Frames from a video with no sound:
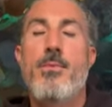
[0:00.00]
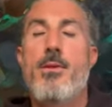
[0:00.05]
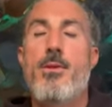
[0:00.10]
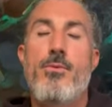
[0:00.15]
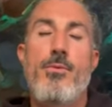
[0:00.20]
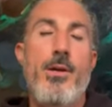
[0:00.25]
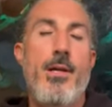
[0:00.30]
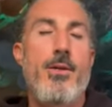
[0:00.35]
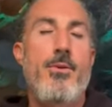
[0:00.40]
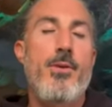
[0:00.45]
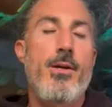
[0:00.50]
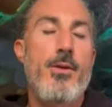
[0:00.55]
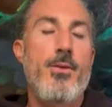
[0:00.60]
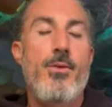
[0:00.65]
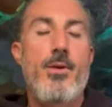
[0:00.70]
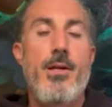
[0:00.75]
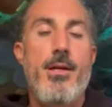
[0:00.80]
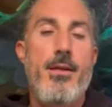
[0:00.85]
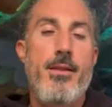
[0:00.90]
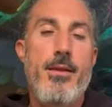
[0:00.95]
great great
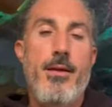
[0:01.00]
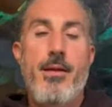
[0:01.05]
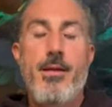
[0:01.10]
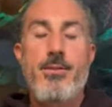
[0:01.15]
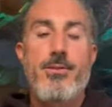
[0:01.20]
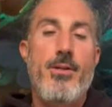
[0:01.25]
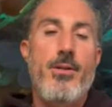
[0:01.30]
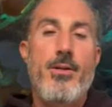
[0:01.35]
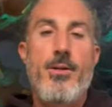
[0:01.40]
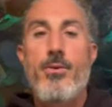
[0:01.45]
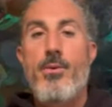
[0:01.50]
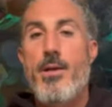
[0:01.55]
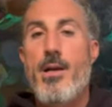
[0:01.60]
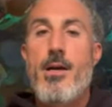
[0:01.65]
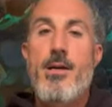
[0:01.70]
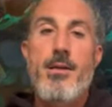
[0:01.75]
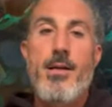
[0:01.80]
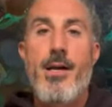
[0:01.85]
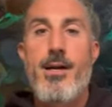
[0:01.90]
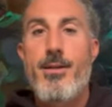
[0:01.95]
great and then i start going
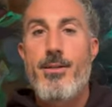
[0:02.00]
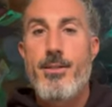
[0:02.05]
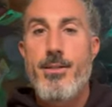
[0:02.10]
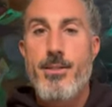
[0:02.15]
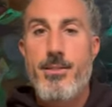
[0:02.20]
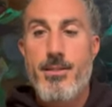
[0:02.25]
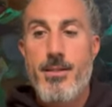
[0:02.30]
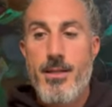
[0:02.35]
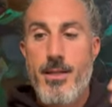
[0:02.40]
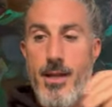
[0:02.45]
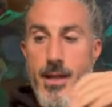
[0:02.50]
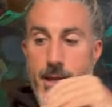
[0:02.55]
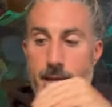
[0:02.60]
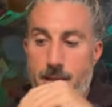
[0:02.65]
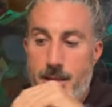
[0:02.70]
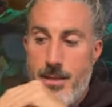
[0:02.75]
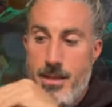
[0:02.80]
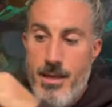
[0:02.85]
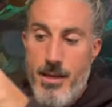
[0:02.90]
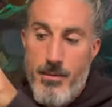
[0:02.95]
unconscious again
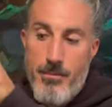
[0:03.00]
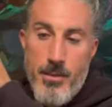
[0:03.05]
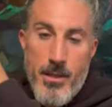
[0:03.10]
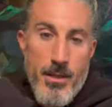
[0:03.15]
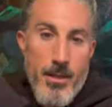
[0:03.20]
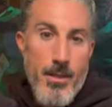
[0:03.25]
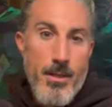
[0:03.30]
and then i'm